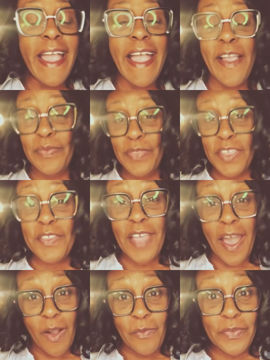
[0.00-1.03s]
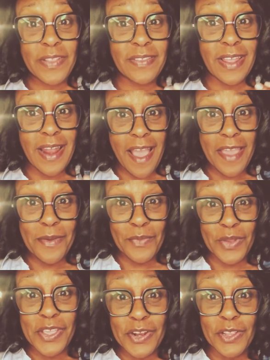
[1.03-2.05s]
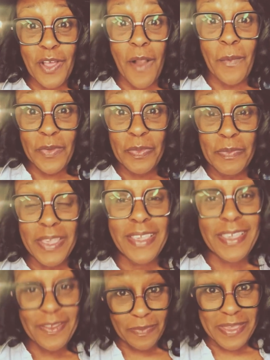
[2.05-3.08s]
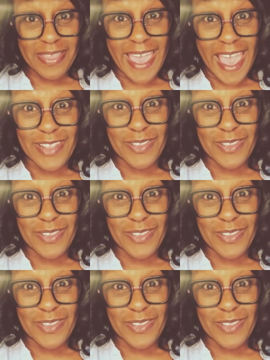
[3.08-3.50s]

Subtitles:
and these outfits that I am bringing along with me give me that.